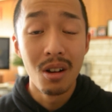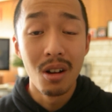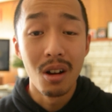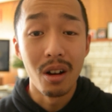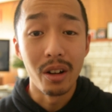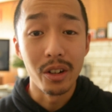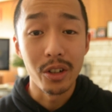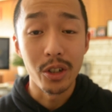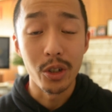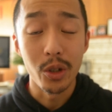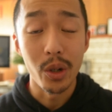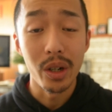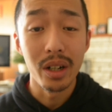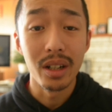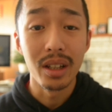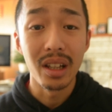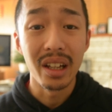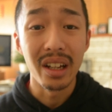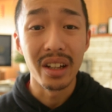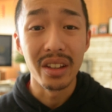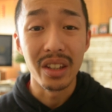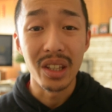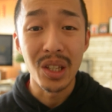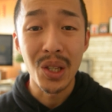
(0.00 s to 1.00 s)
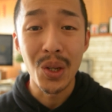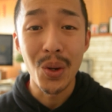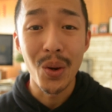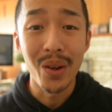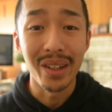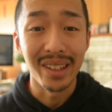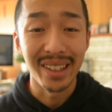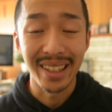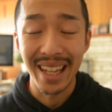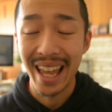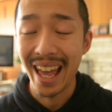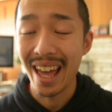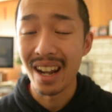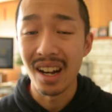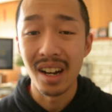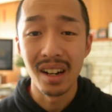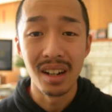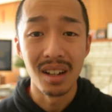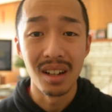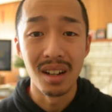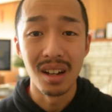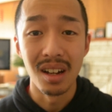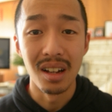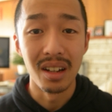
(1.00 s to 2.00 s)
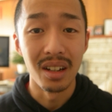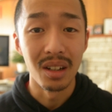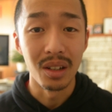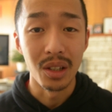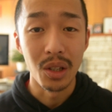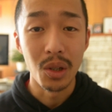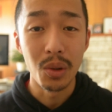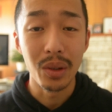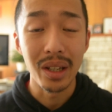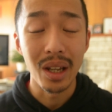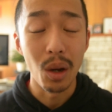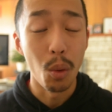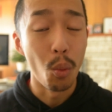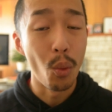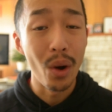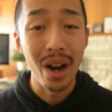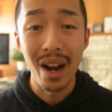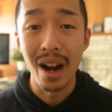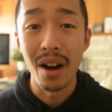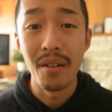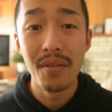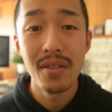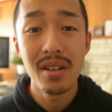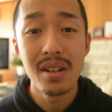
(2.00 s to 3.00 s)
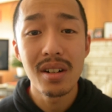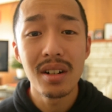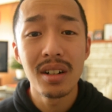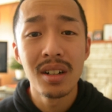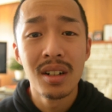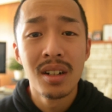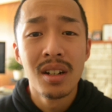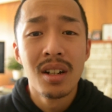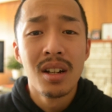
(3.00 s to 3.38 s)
Australia, the US, Canada, UK, wherever,